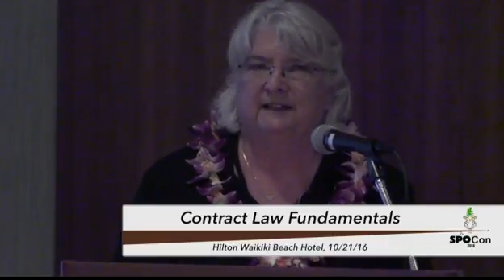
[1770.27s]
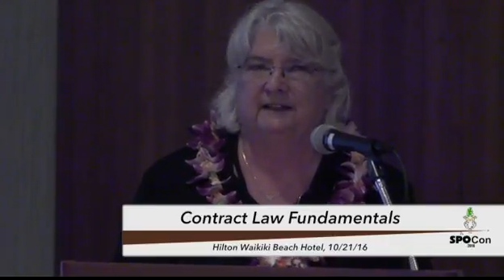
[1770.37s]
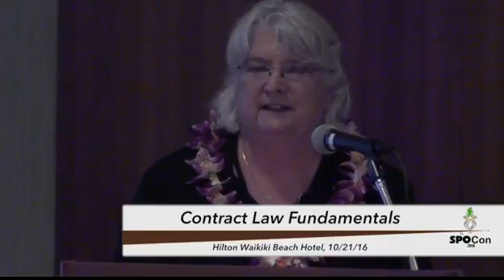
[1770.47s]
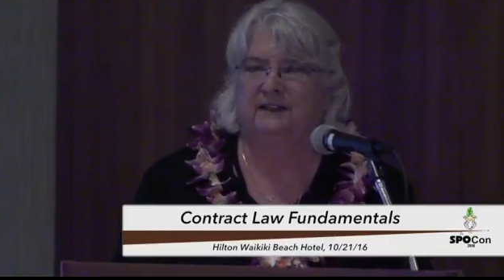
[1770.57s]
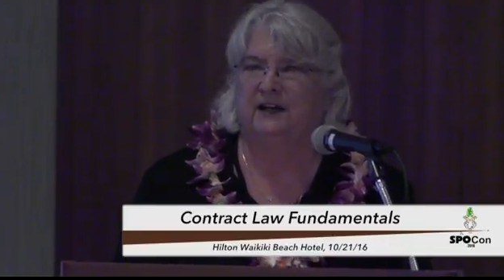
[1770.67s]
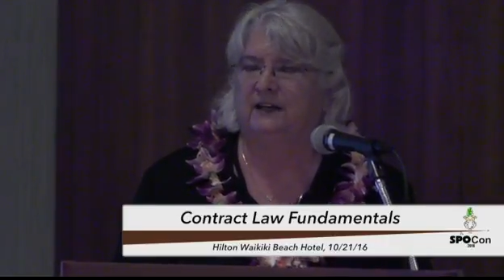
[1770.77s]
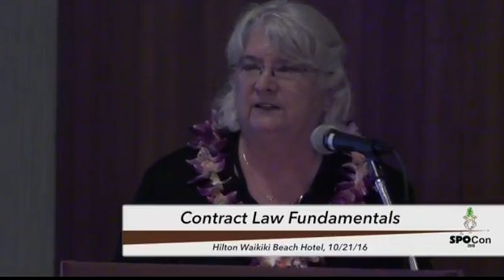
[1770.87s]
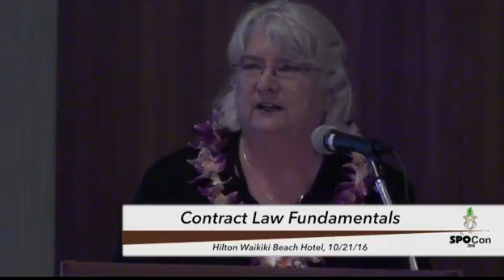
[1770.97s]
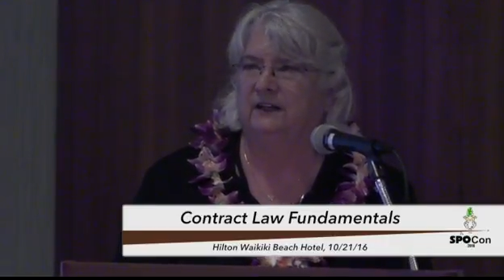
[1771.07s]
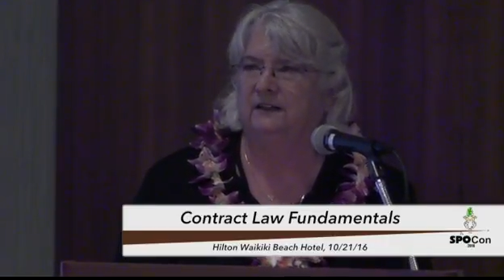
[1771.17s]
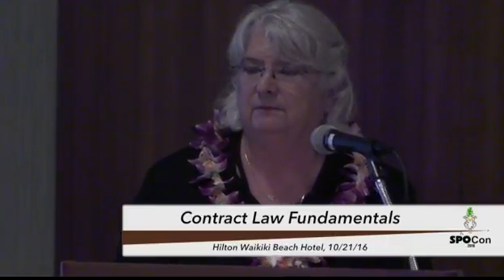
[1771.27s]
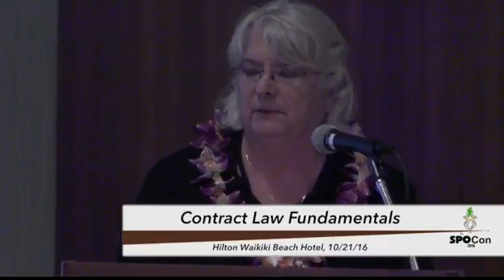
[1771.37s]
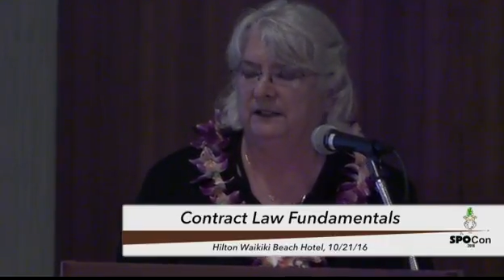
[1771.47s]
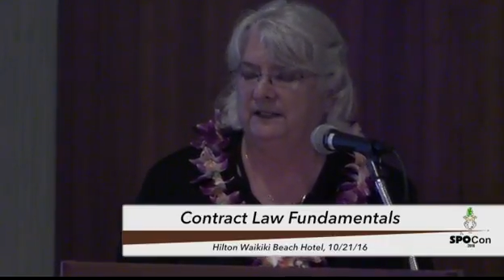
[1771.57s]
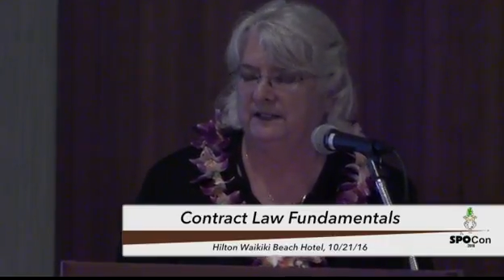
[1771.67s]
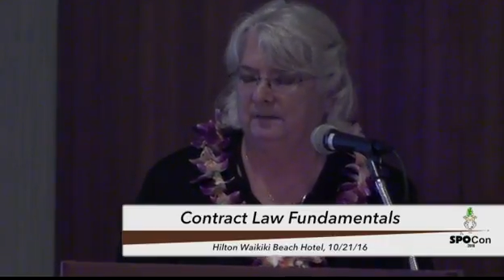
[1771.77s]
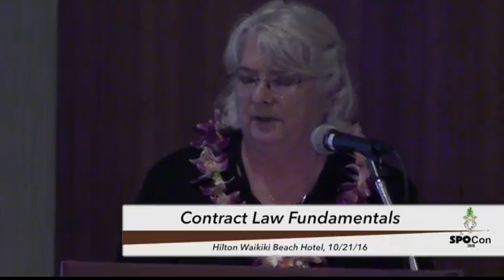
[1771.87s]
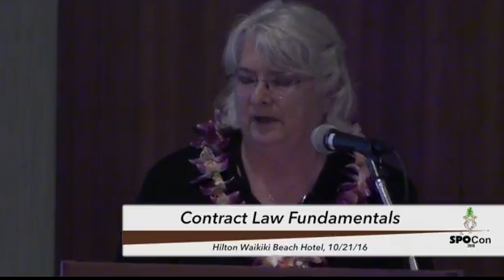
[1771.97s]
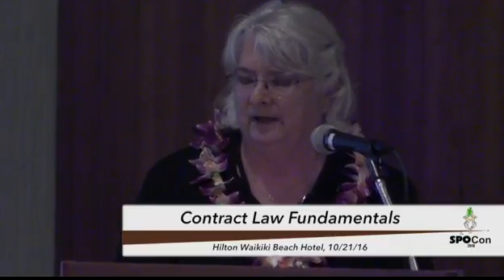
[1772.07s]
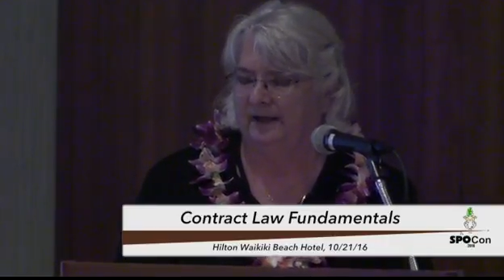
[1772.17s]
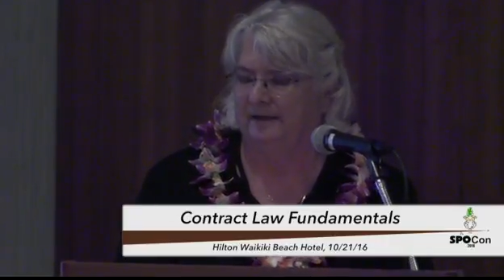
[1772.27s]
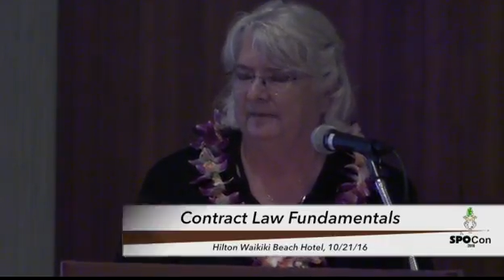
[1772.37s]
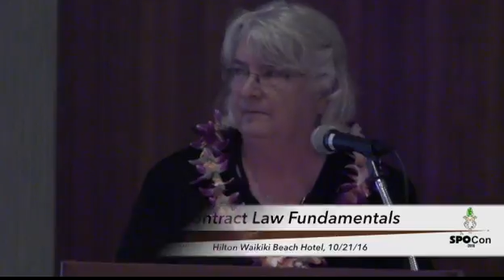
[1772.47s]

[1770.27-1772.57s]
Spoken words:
the bargain.